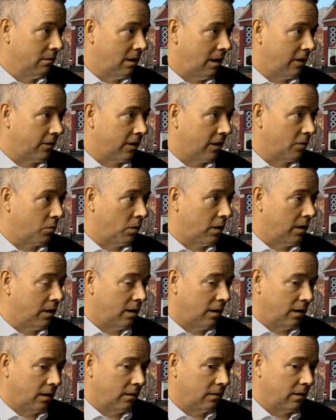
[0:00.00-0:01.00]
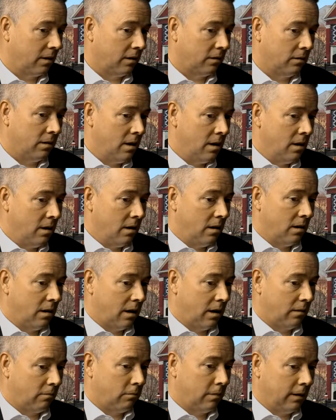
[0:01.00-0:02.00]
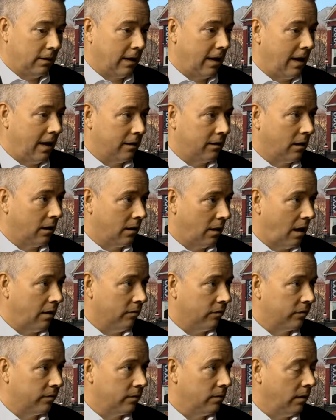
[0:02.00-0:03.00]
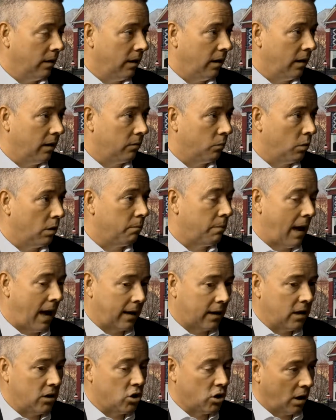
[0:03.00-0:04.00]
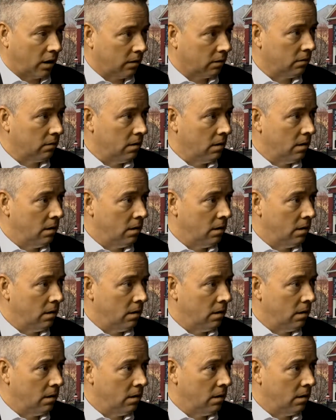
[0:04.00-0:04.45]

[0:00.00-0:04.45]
I think we, really hand in glove, and we back each other,